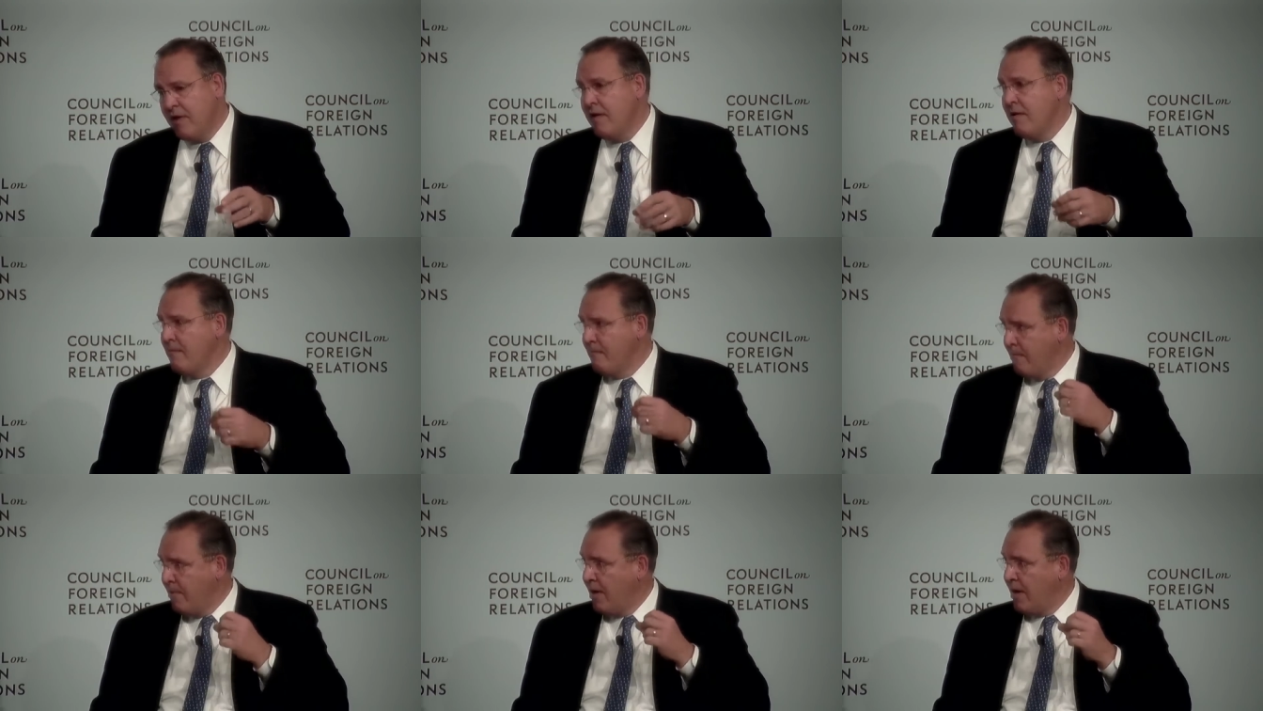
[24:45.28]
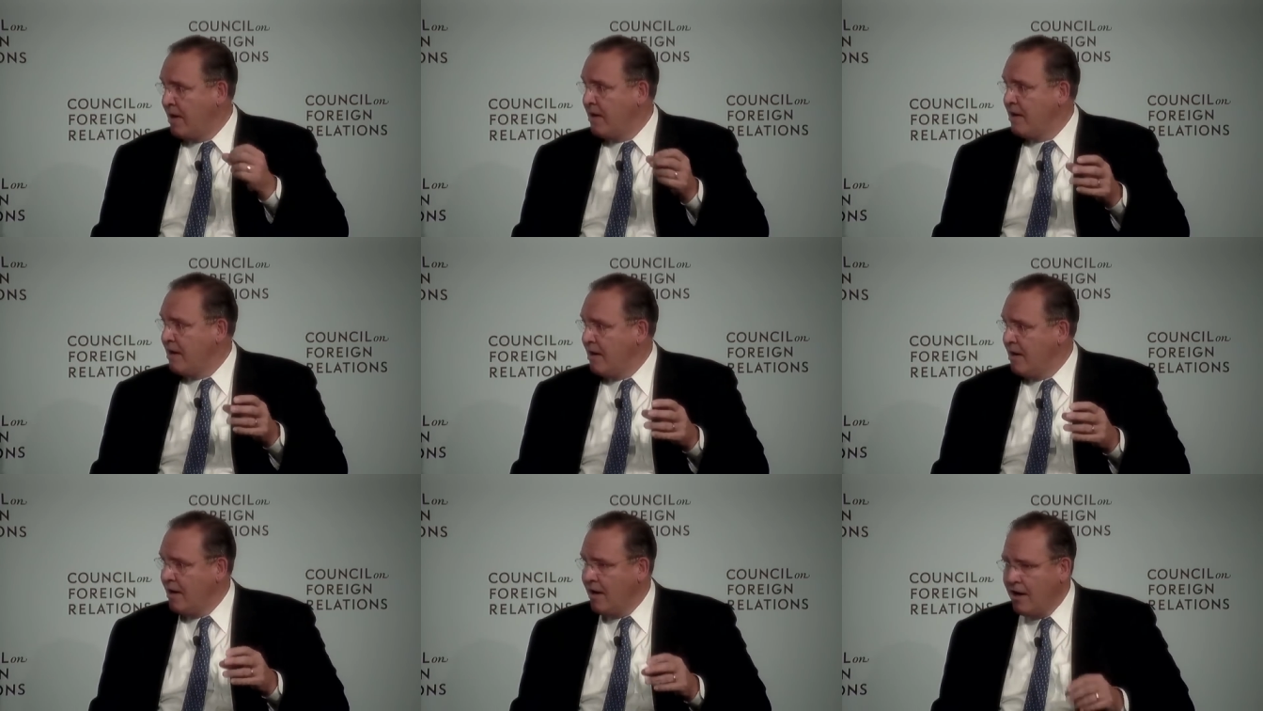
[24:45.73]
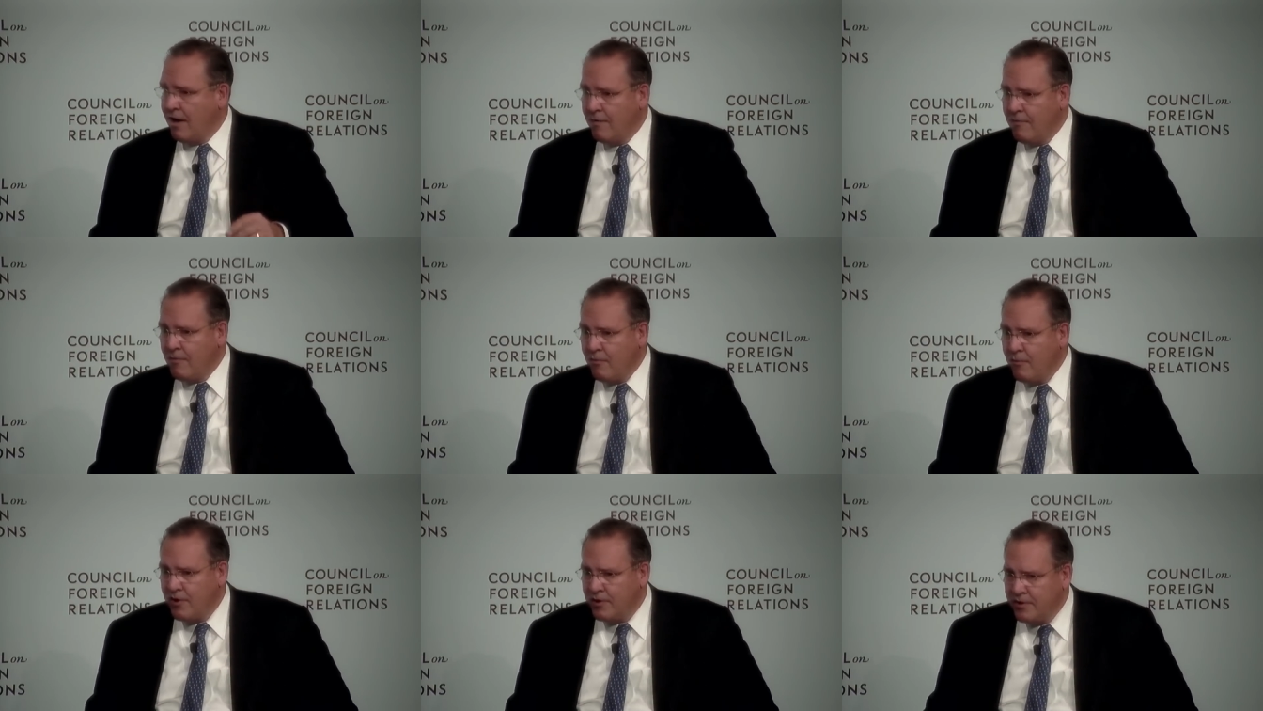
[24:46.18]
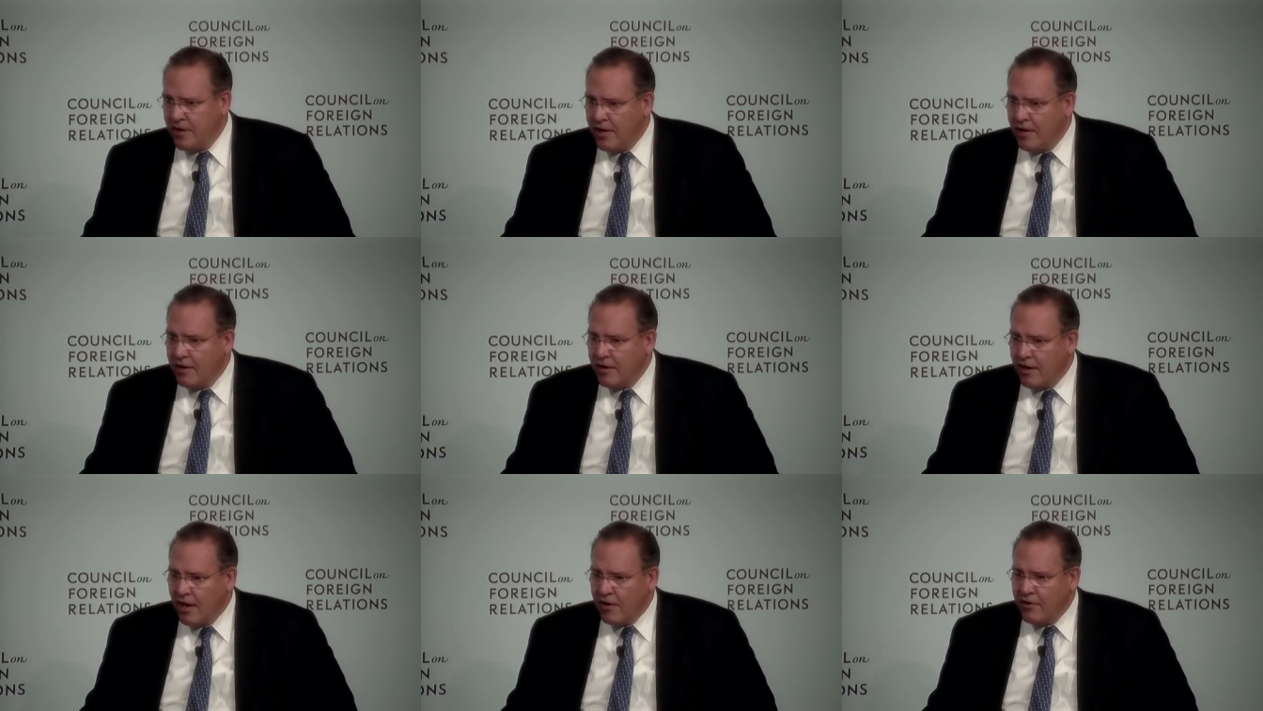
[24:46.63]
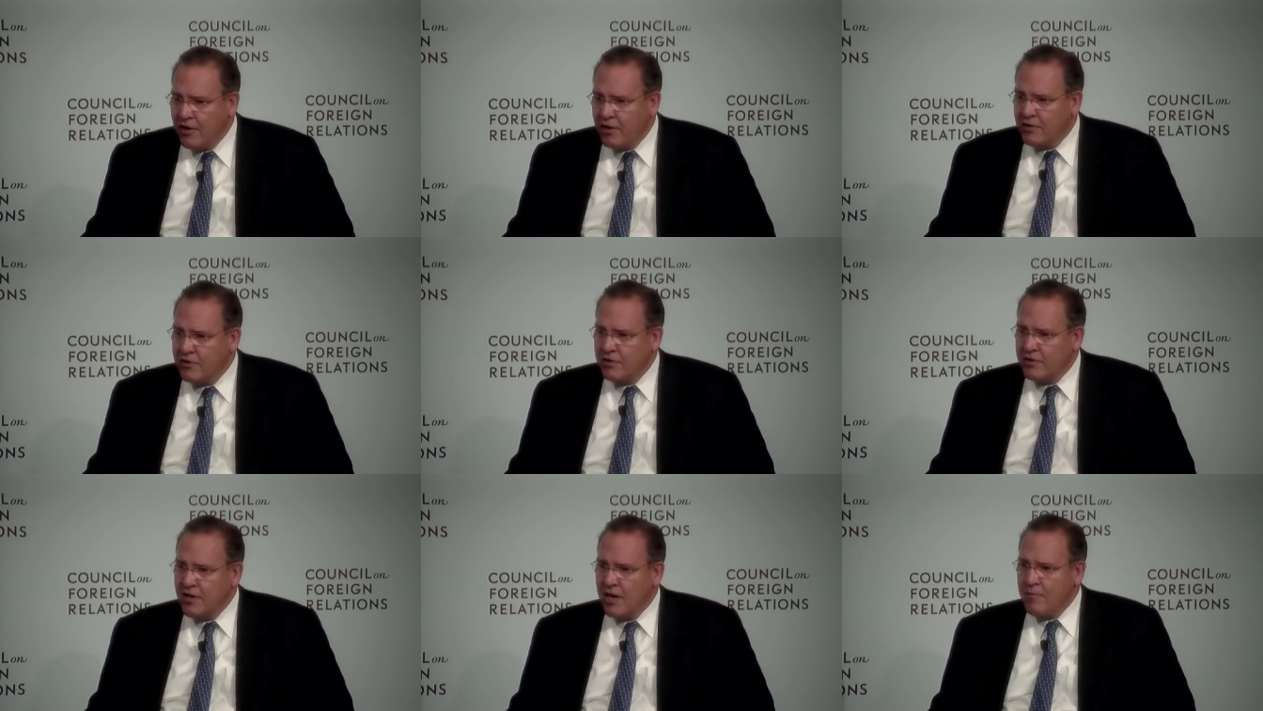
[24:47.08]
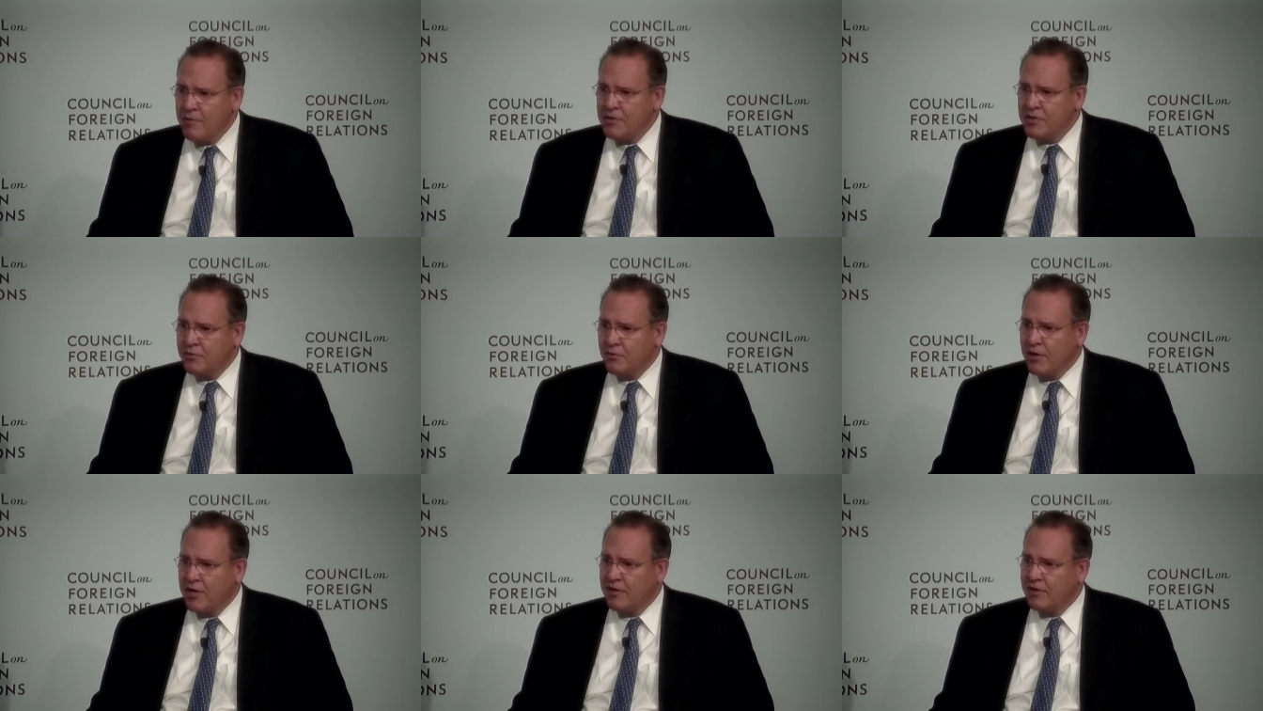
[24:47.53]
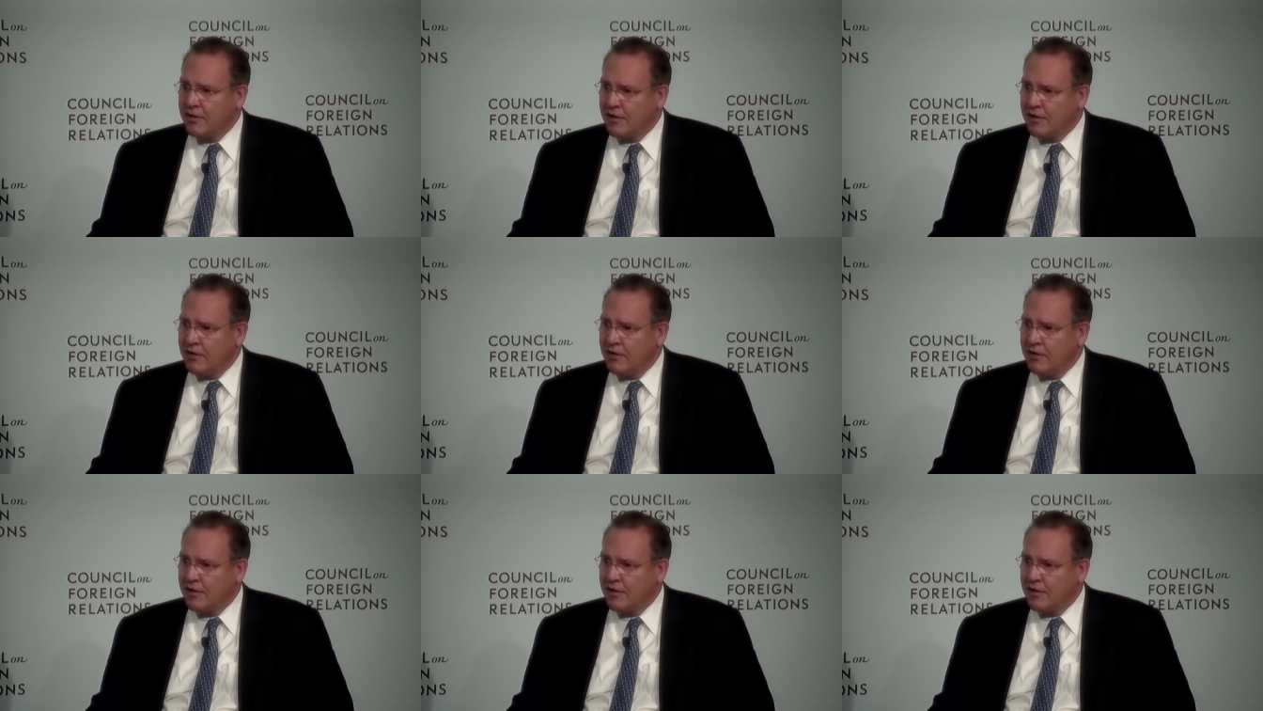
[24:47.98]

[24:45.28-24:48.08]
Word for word: But uh, we did it, I think, to demonstrate the,